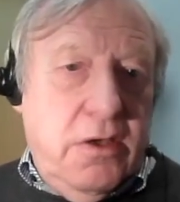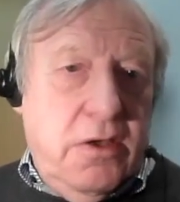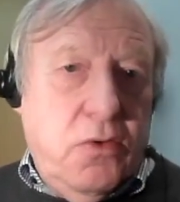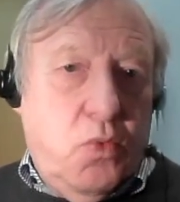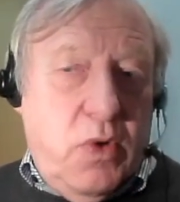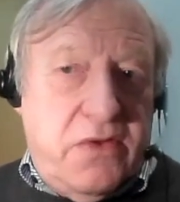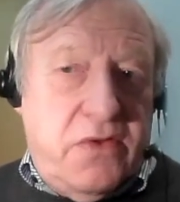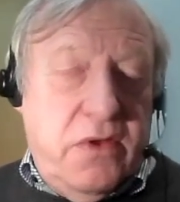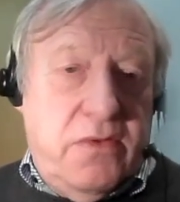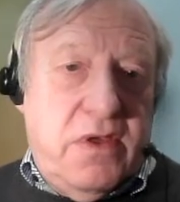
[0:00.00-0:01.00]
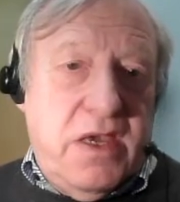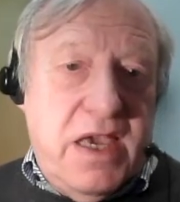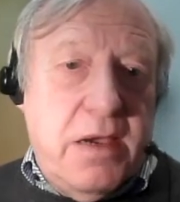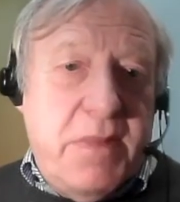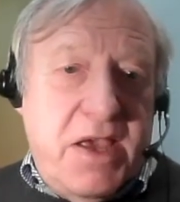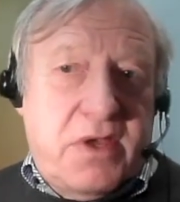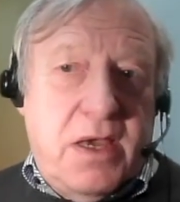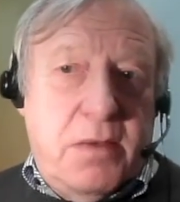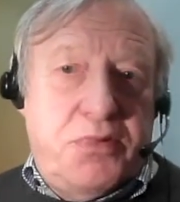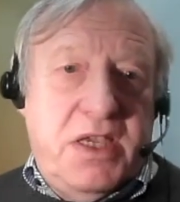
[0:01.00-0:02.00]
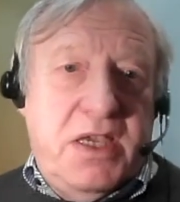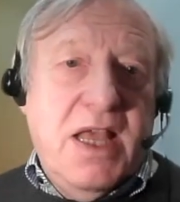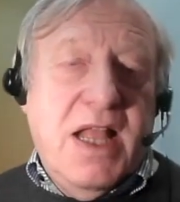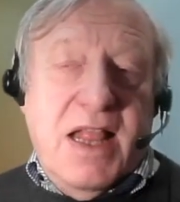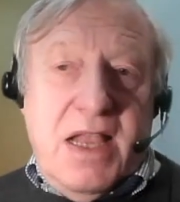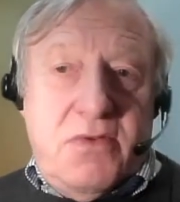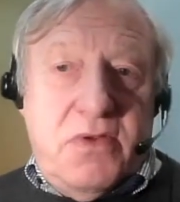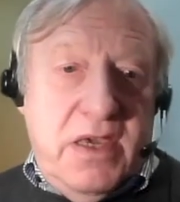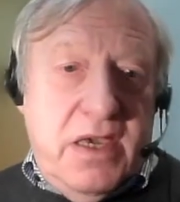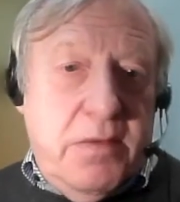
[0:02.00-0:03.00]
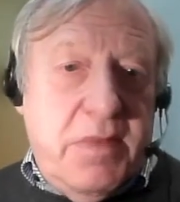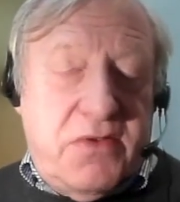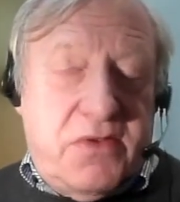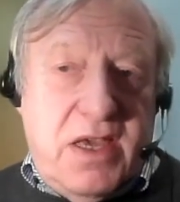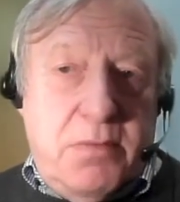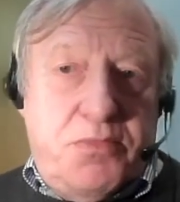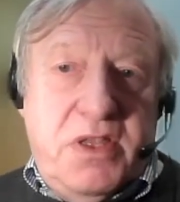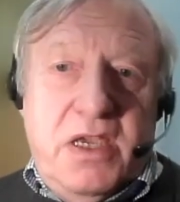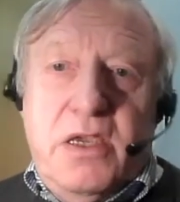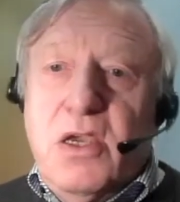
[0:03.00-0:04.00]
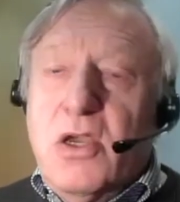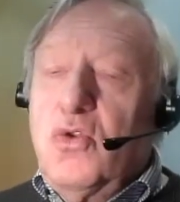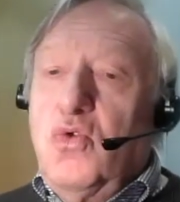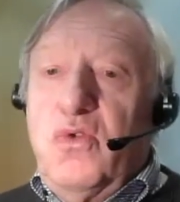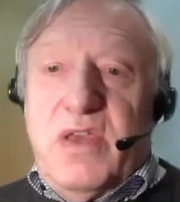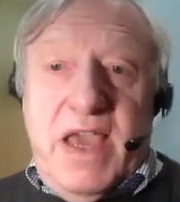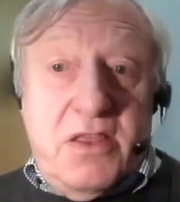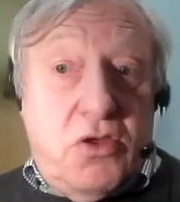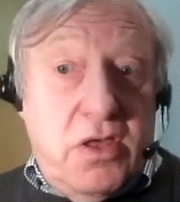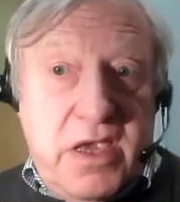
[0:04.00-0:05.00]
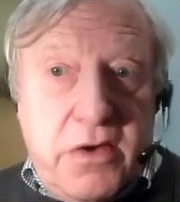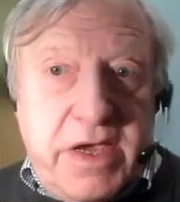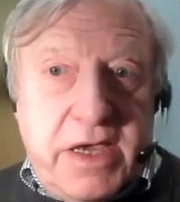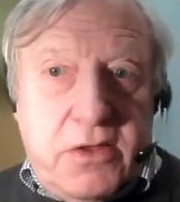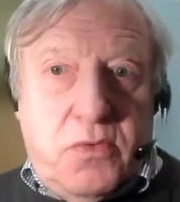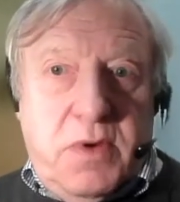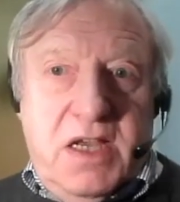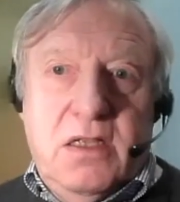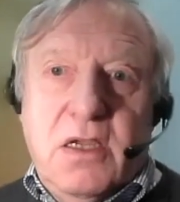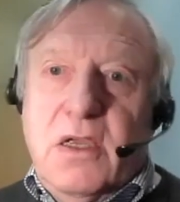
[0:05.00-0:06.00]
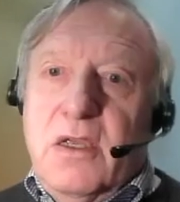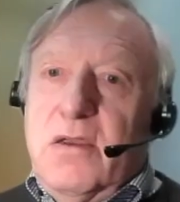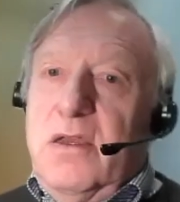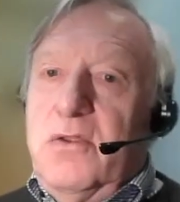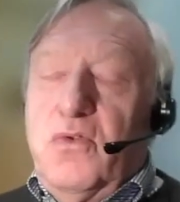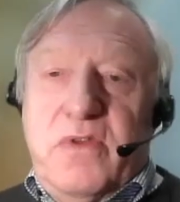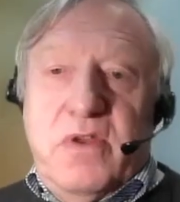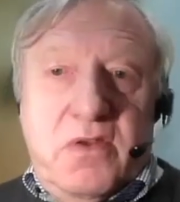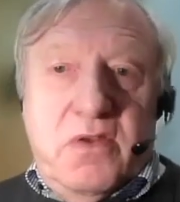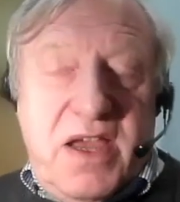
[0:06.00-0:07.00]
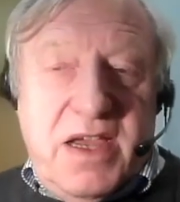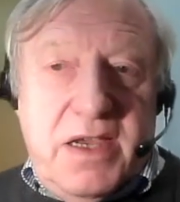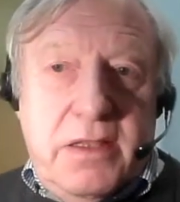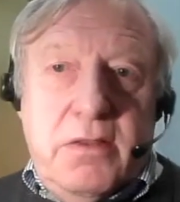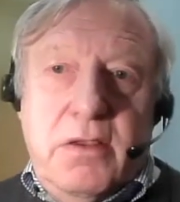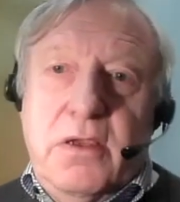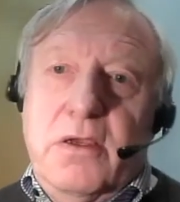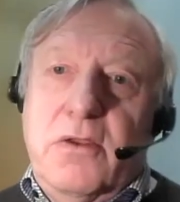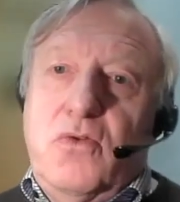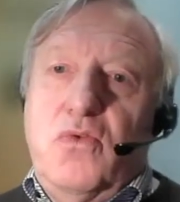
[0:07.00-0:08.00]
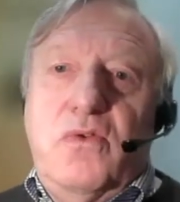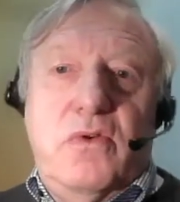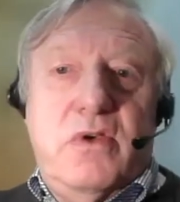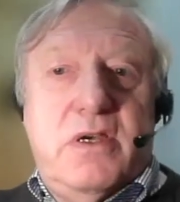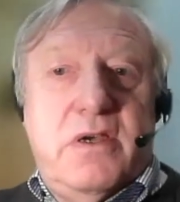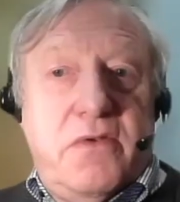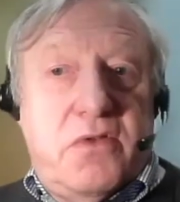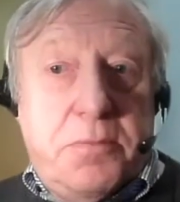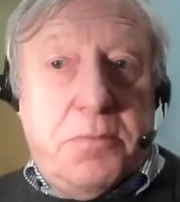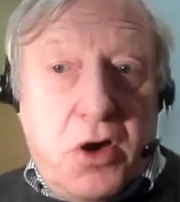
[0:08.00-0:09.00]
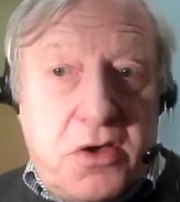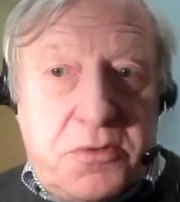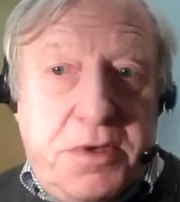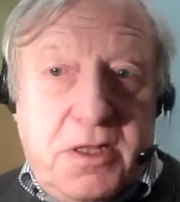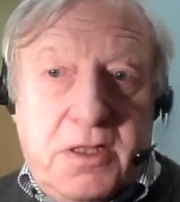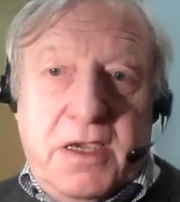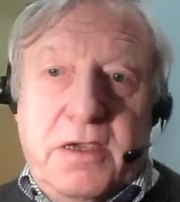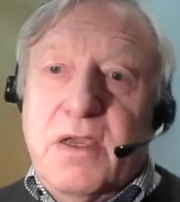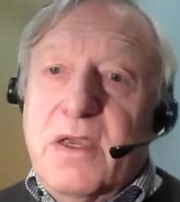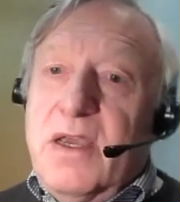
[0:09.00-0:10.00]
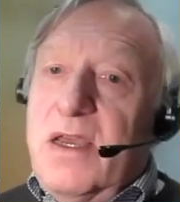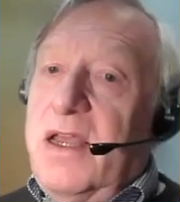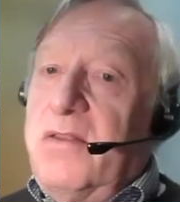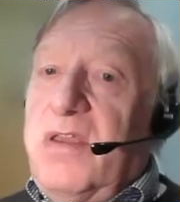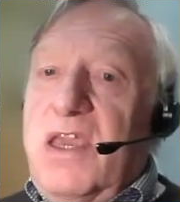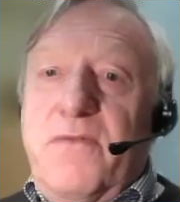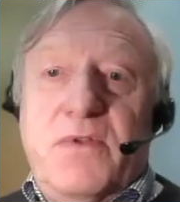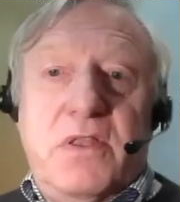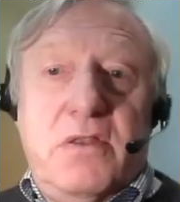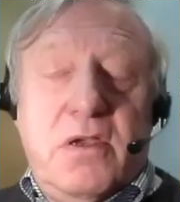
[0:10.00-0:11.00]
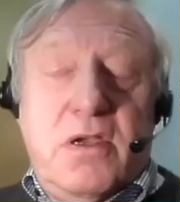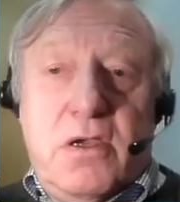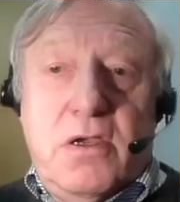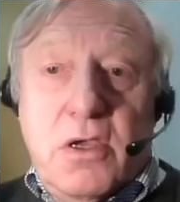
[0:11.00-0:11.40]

with the EMS company. Let the EMS company do the engineering as well, do the design, do the box building, and even